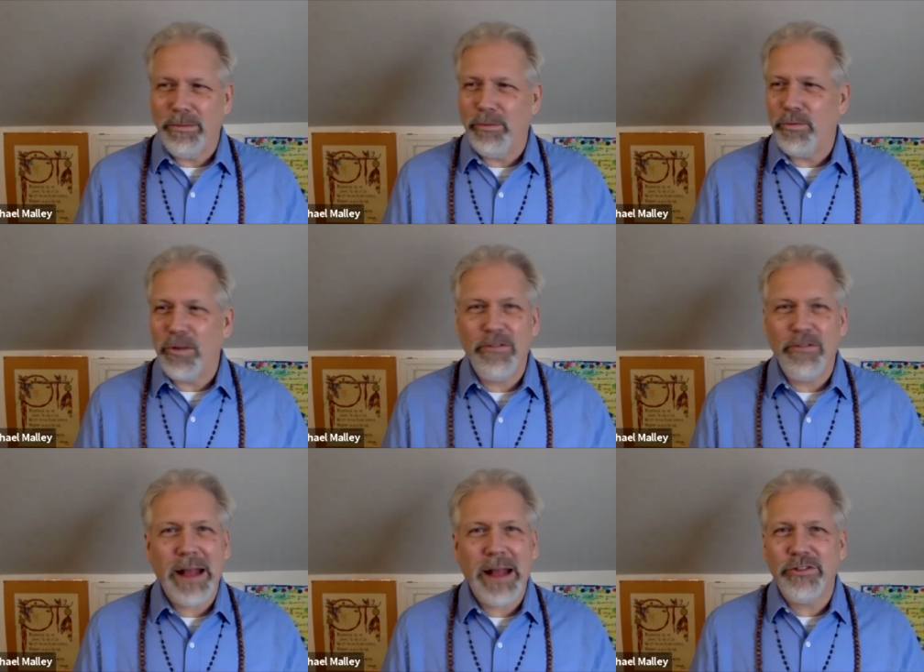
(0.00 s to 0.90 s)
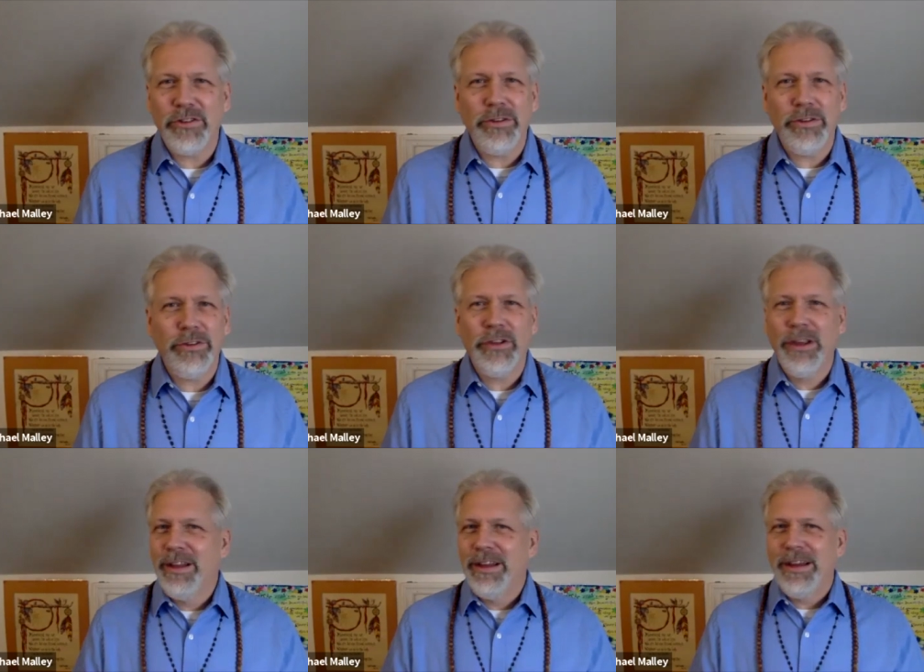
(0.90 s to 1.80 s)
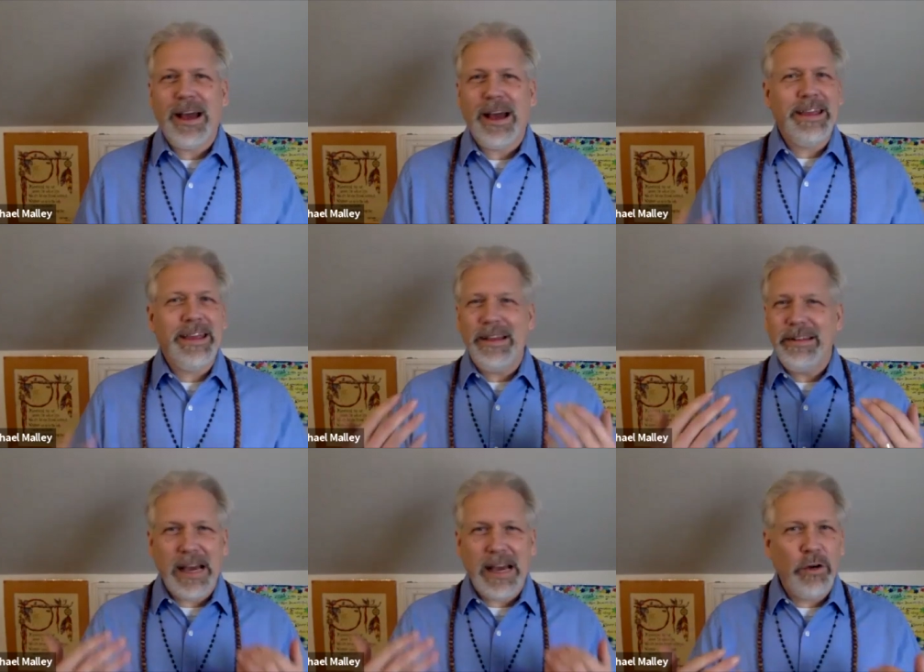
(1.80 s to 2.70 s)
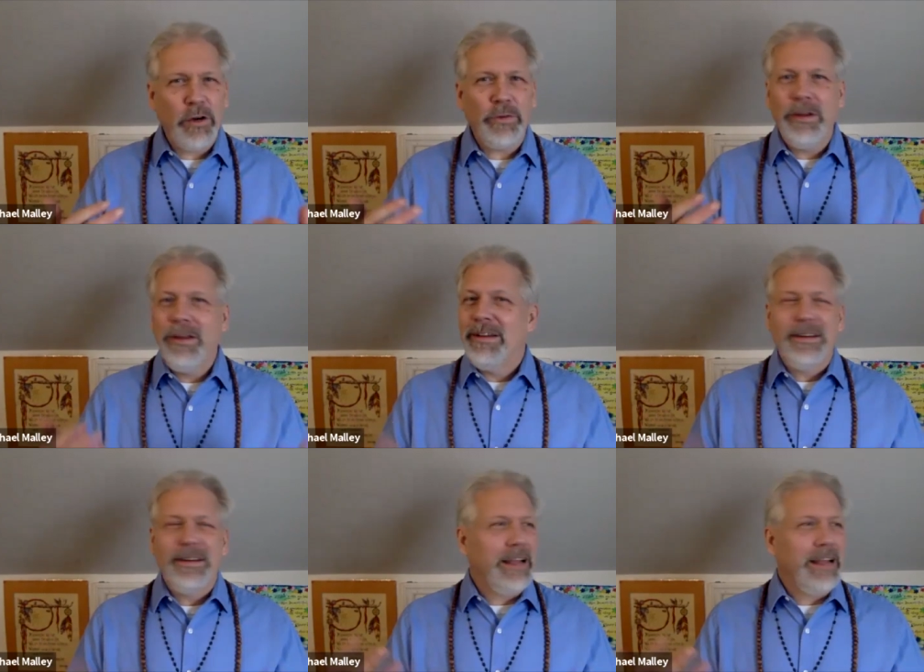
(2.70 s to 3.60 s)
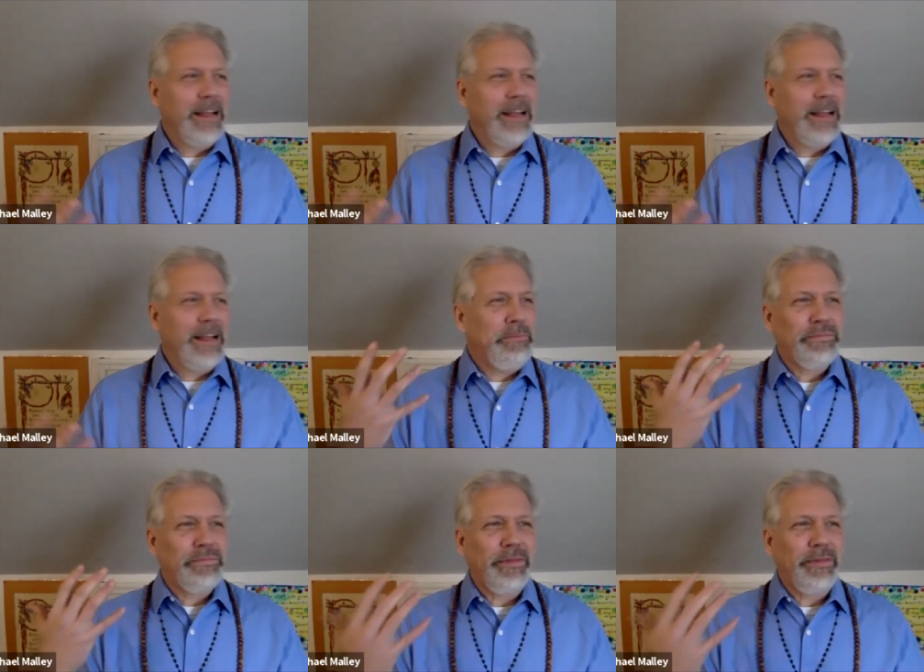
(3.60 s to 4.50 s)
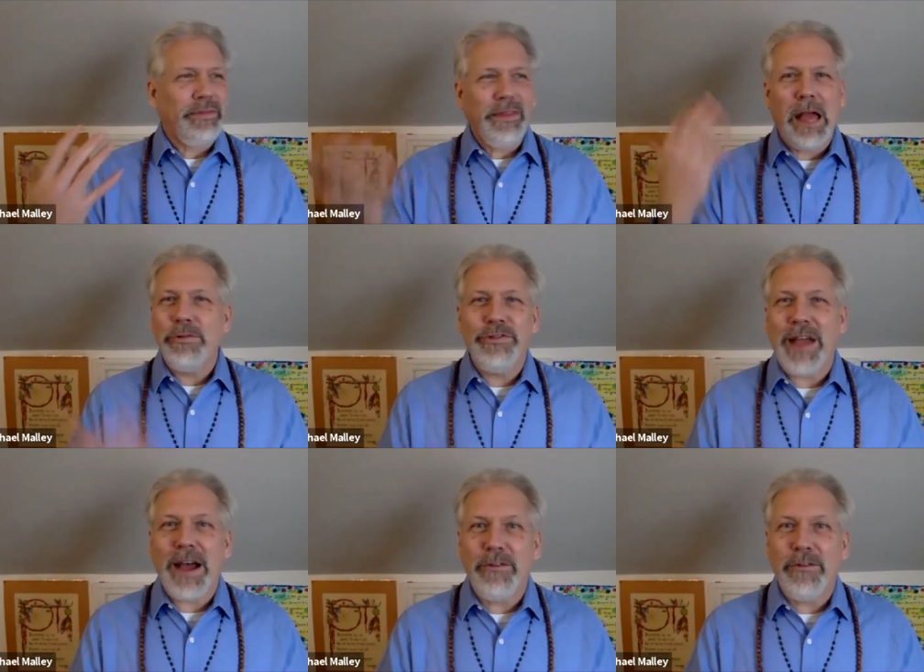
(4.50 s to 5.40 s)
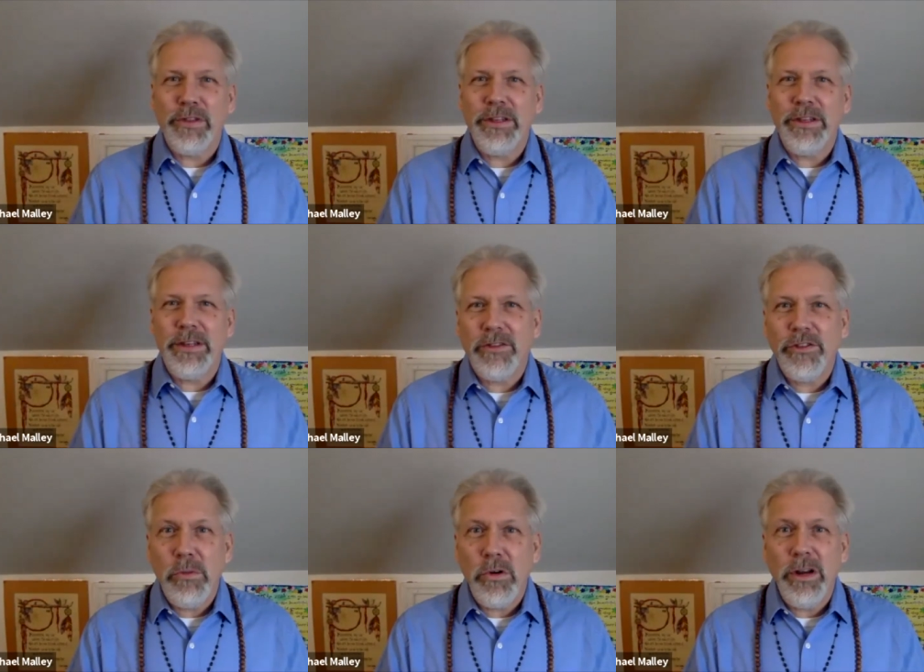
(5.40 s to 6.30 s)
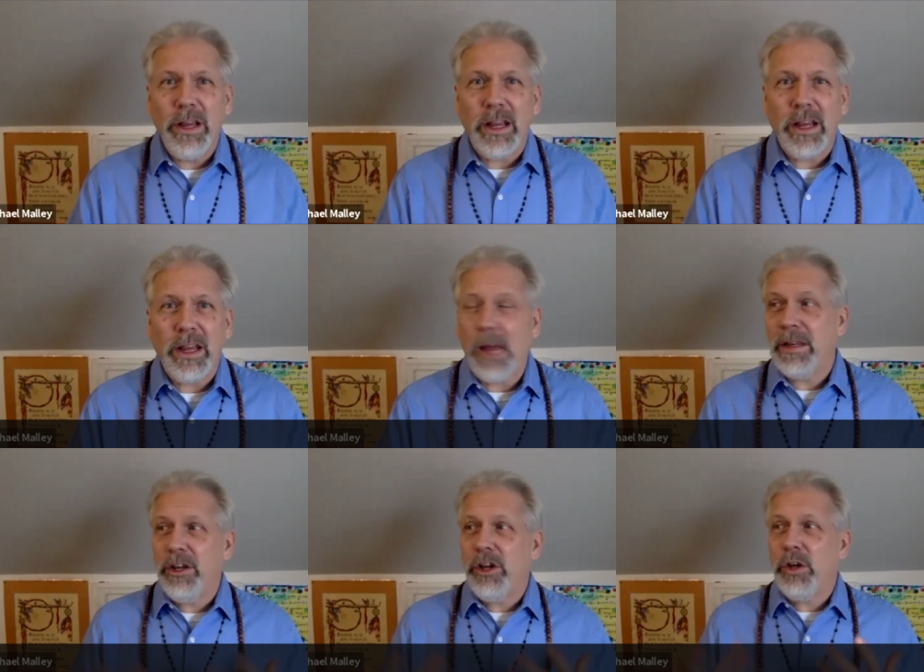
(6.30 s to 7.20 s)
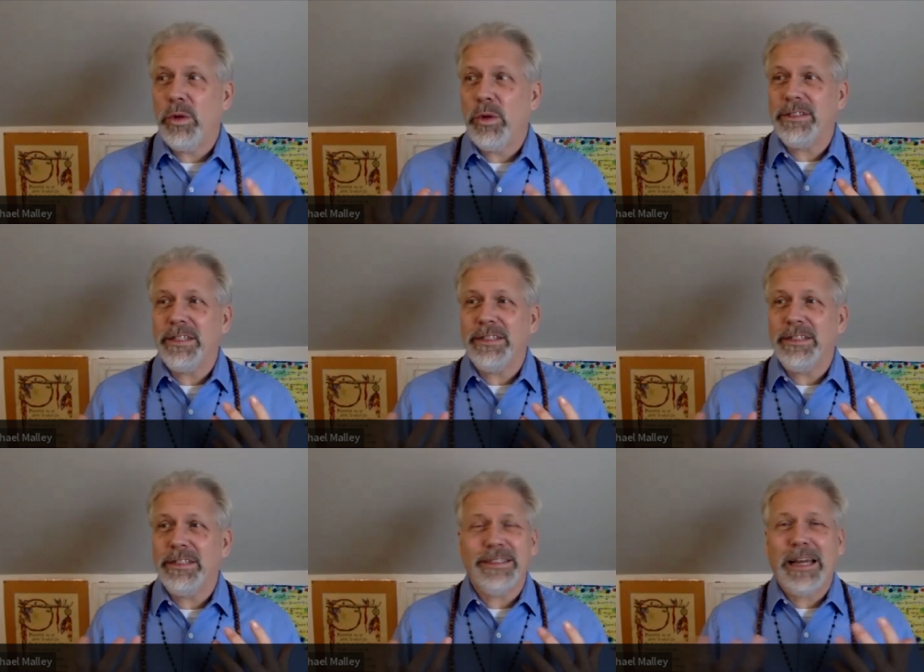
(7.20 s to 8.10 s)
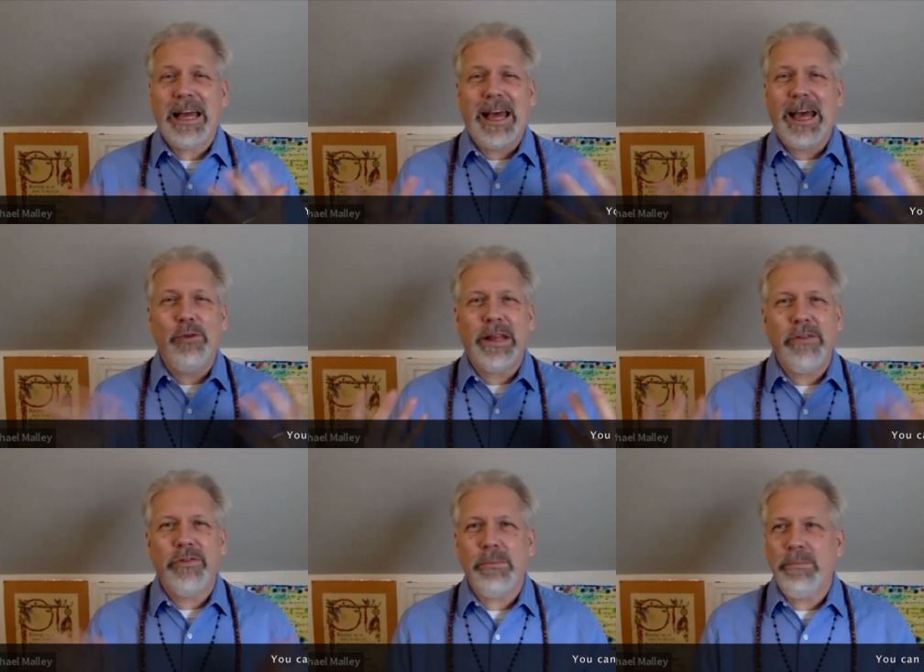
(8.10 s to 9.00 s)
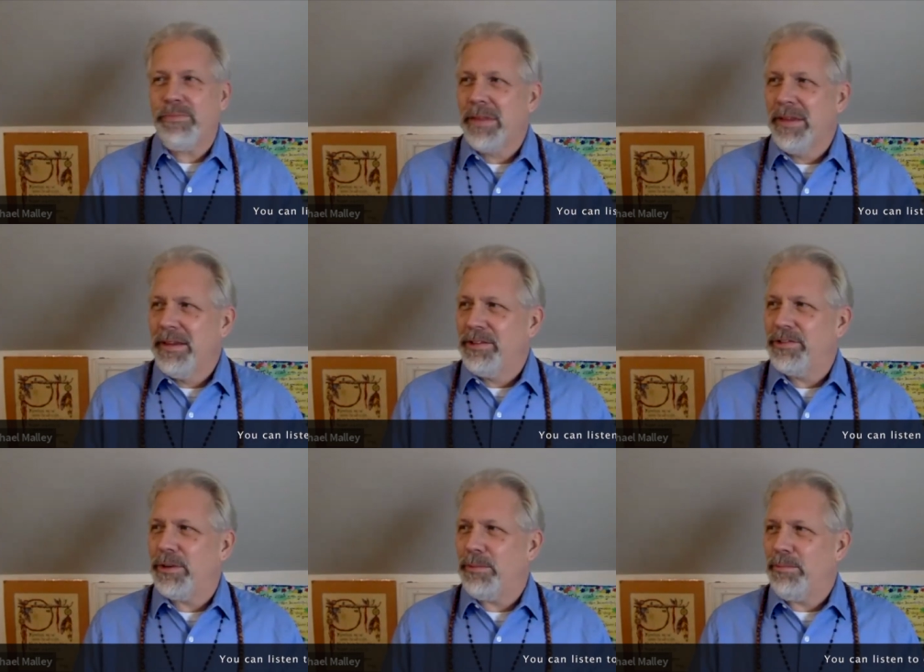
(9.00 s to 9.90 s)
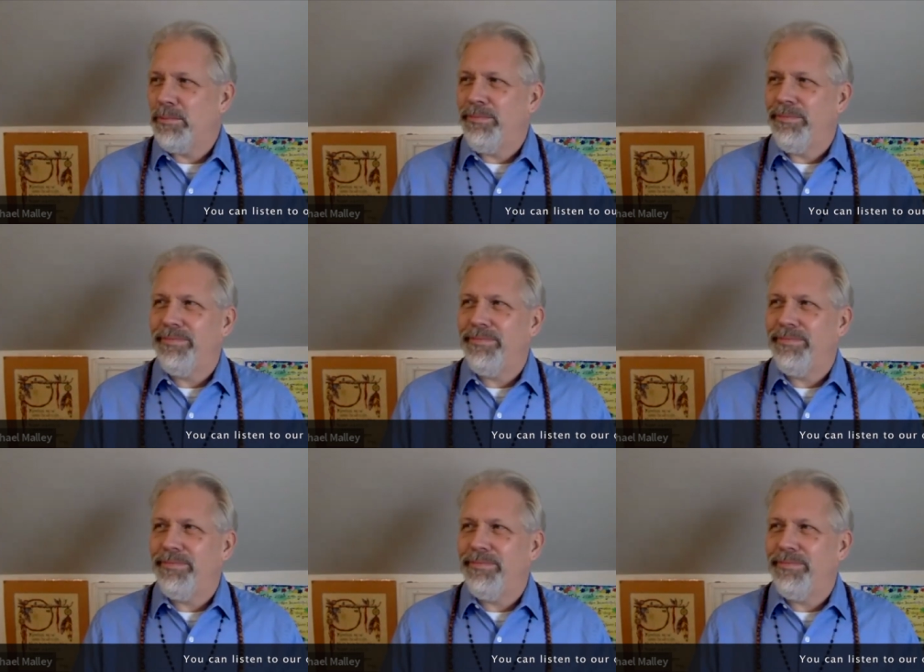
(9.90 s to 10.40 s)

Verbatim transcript: rough patches. I can get down. I I was down, feeling down this morning. I mean, you know, it's it's. I don't want to give some some